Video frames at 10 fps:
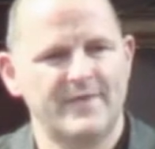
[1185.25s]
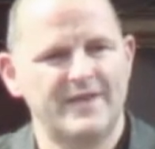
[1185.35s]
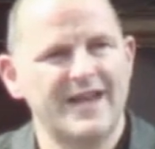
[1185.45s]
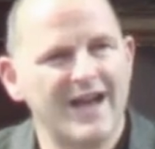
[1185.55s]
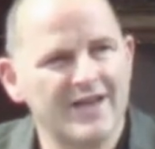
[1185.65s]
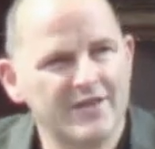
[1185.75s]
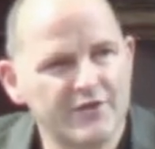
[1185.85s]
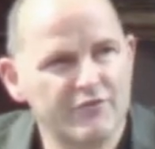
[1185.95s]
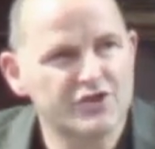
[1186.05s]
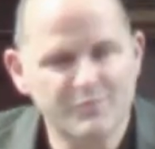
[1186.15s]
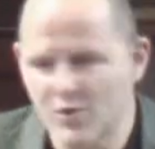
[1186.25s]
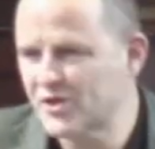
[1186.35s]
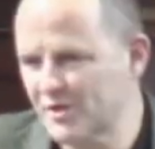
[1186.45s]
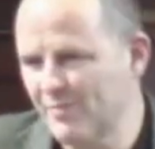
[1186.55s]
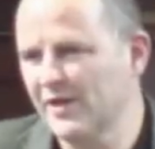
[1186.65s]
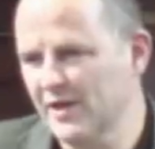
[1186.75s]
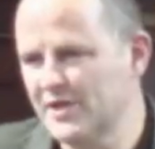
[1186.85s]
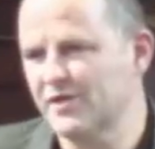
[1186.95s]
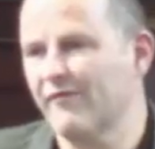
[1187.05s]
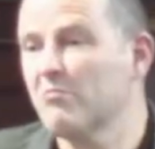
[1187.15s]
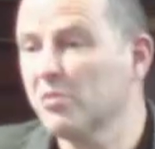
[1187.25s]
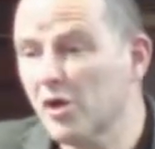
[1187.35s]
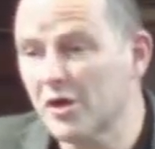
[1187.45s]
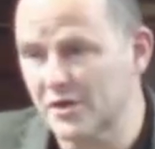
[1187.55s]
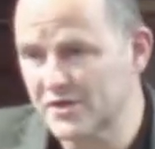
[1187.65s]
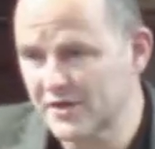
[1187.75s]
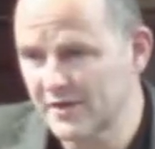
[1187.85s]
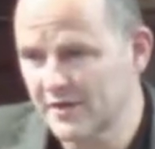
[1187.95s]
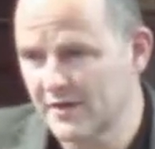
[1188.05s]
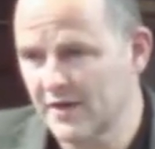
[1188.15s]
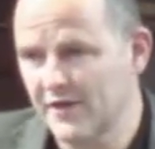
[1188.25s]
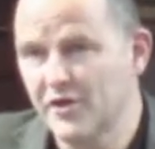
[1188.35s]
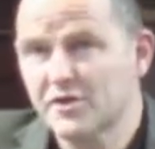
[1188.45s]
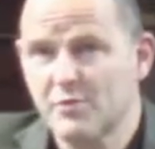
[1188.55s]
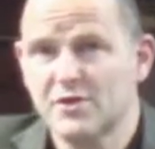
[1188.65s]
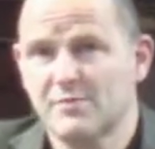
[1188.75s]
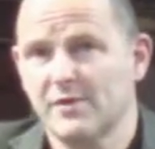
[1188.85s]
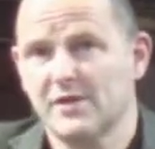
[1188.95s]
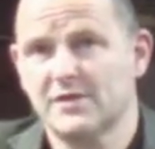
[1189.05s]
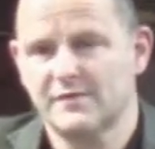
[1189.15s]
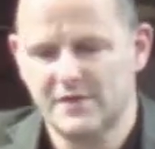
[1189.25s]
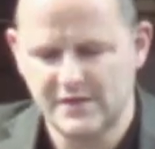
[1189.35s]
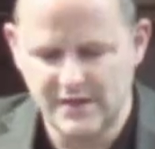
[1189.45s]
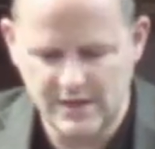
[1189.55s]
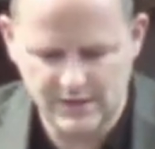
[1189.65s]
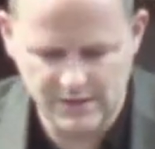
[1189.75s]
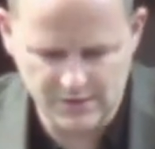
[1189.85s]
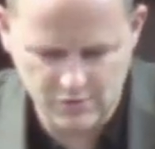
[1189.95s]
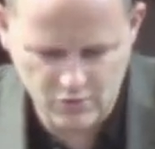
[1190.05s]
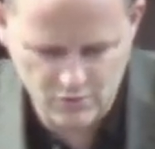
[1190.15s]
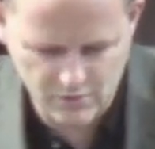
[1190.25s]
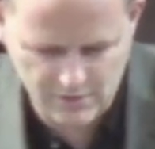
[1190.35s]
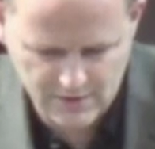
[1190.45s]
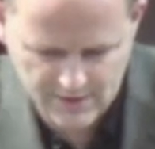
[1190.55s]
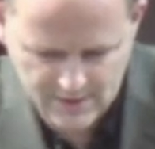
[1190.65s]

the responsibilities of employers and the responsibilities of society as a whole.